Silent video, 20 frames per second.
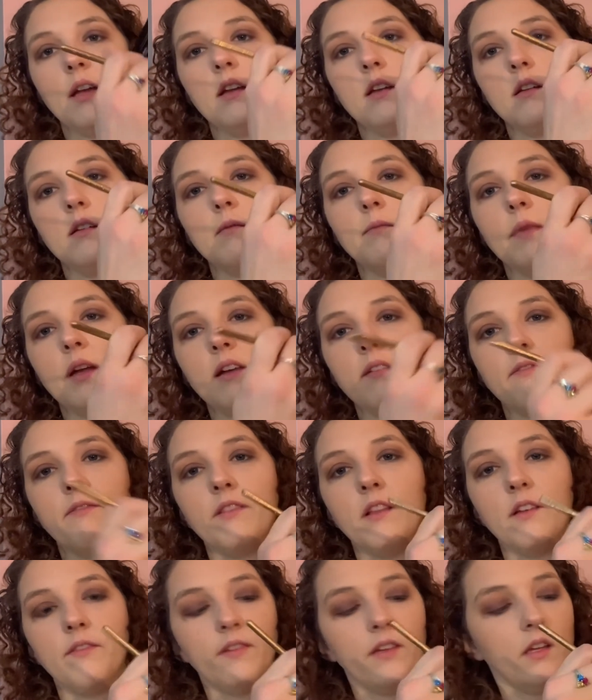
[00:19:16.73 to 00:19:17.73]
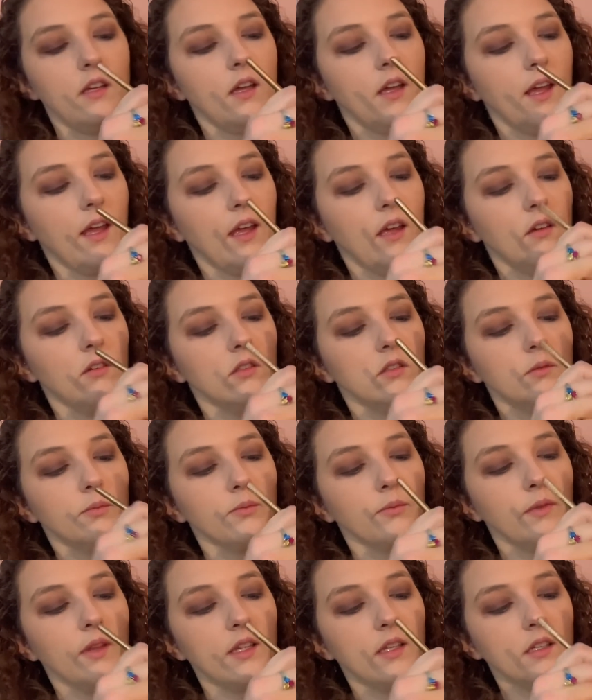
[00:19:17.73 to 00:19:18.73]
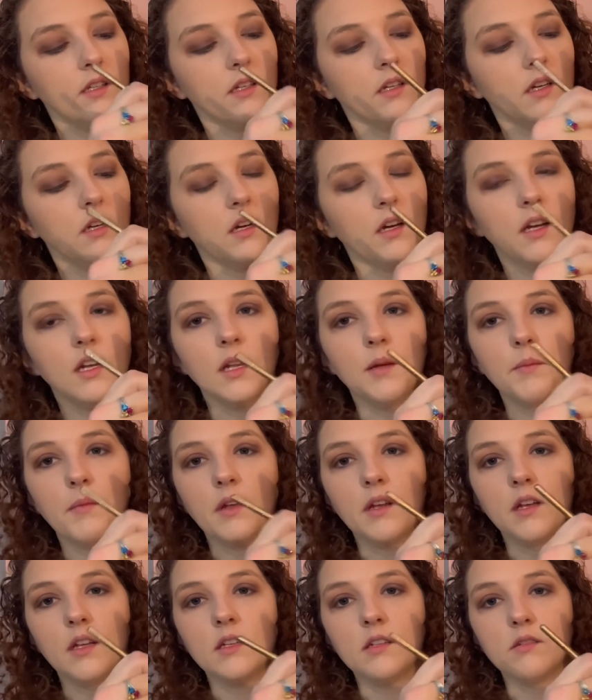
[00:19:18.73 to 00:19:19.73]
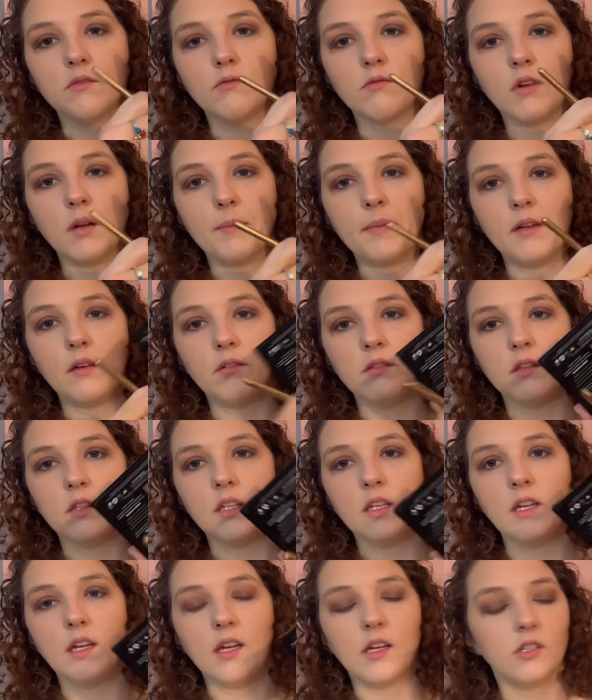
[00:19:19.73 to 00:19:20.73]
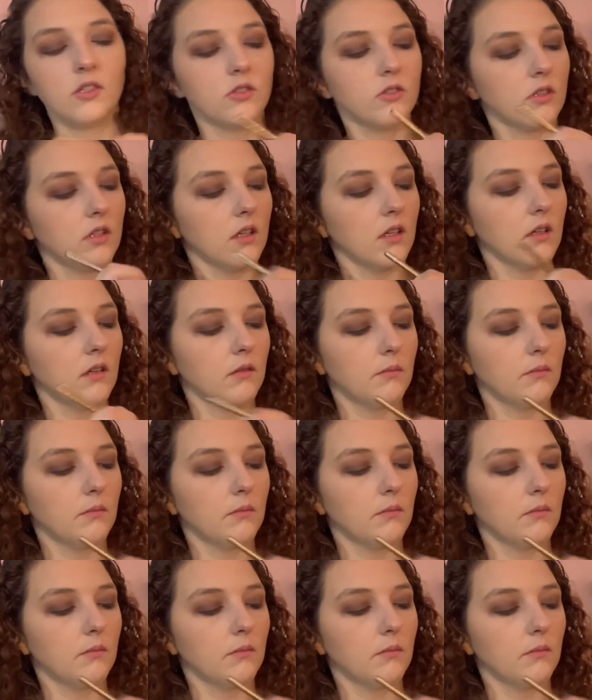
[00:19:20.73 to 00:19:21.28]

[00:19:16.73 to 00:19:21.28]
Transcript: my fluffy angled blender, and I'm gonna rub out the extra